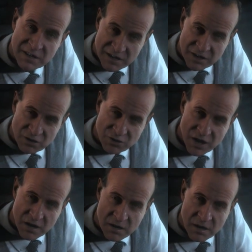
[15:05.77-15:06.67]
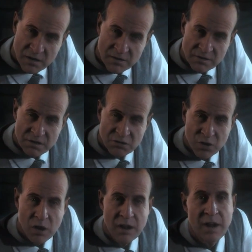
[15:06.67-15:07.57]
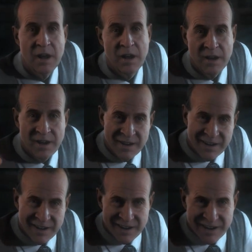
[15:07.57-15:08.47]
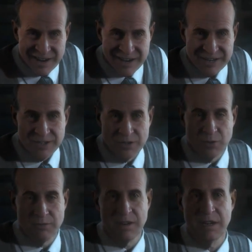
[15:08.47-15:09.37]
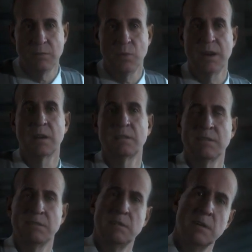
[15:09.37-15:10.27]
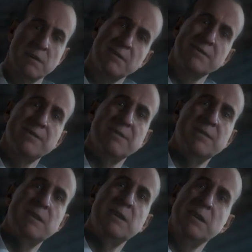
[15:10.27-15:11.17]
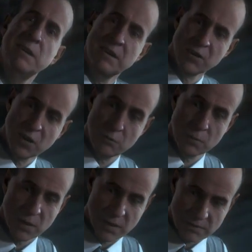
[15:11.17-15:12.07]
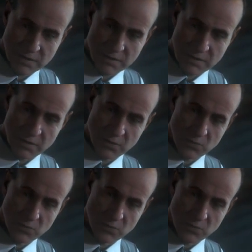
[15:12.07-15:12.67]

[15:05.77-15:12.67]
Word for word: Did that startle you? So sorry. You're doing very well. Thanks. Don't be nervous.